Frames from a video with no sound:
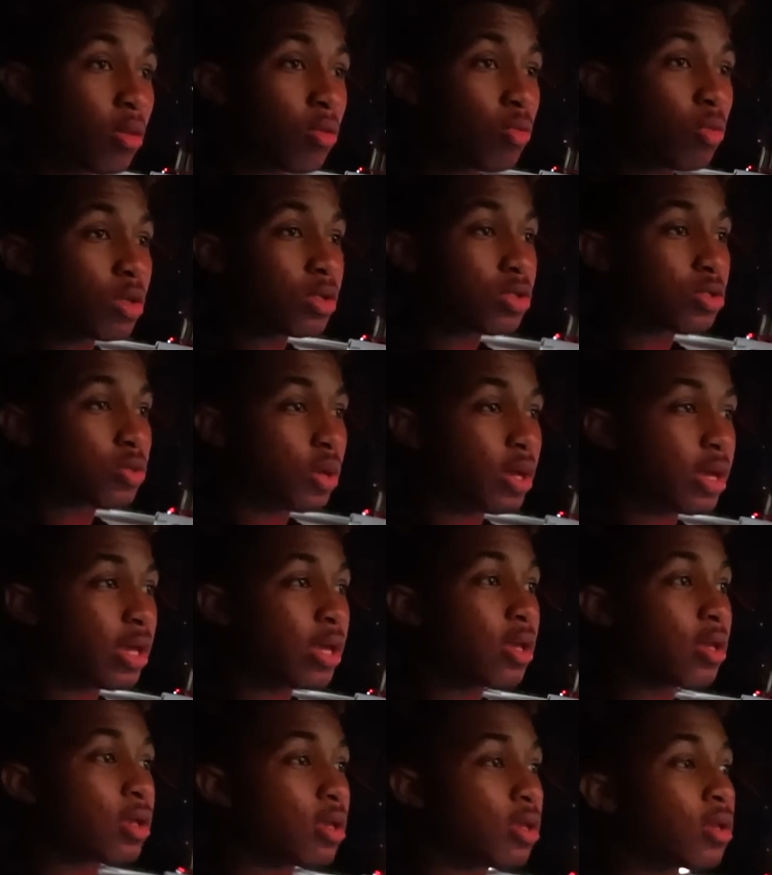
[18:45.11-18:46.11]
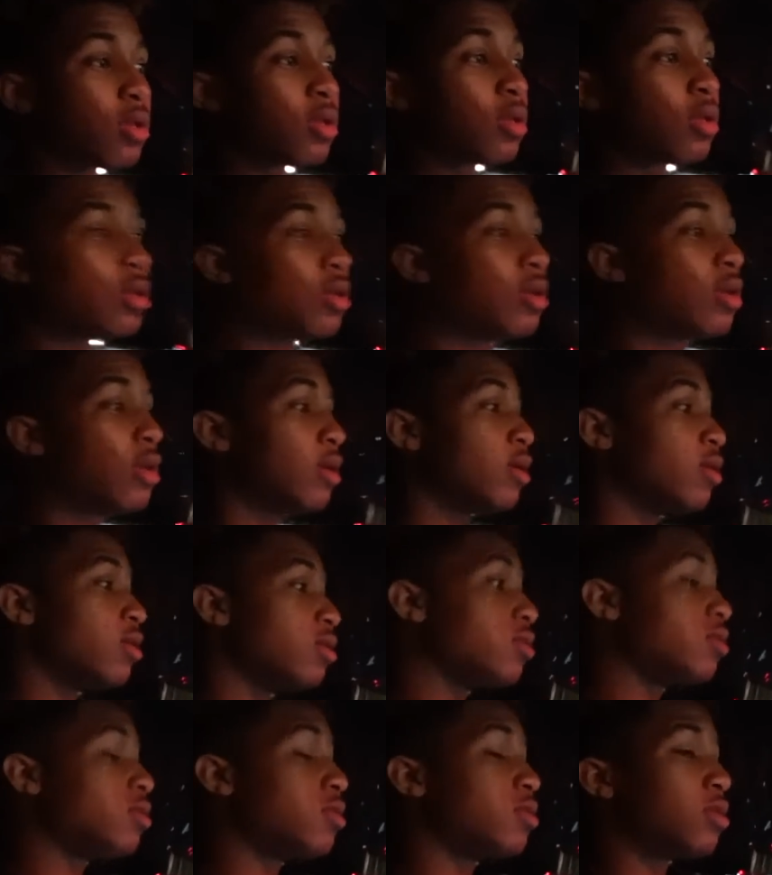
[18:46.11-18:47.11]
Which way?
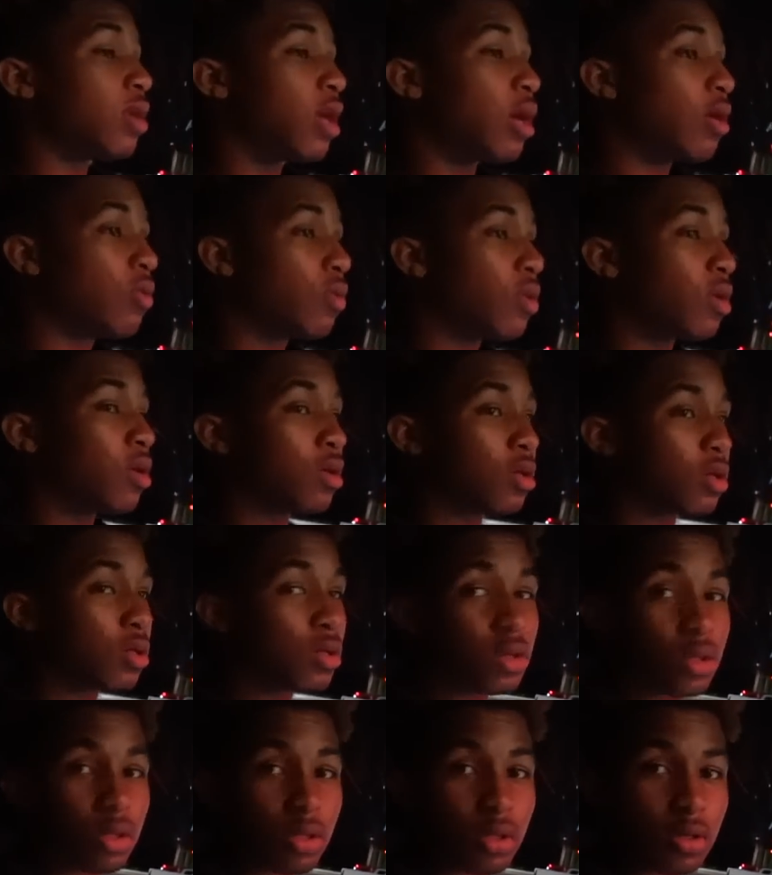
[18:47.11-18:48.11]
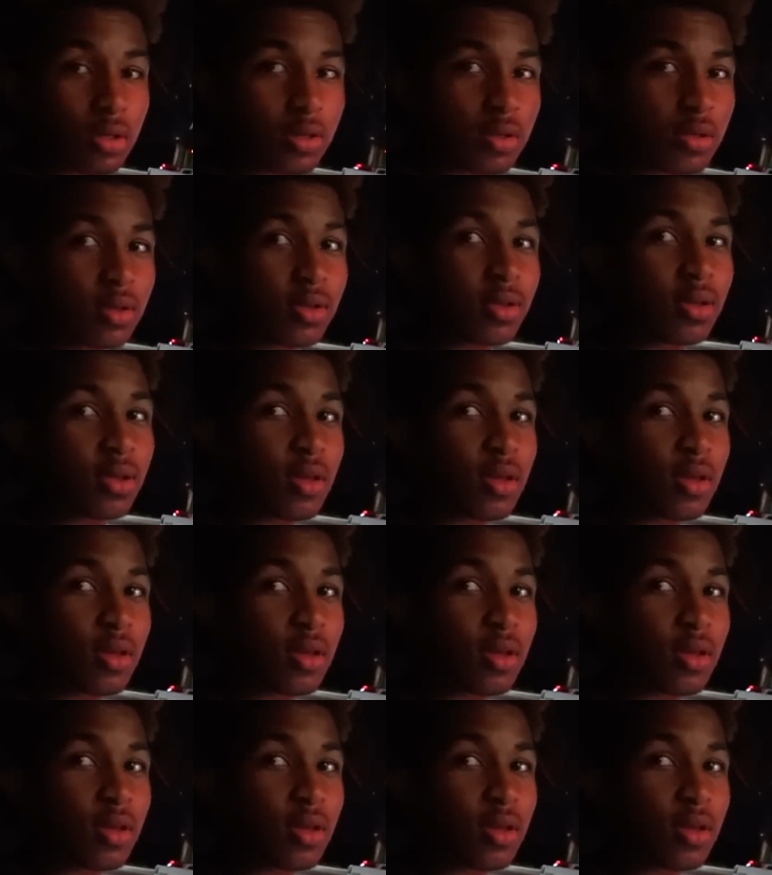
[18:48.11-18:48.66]
That way. The rich way.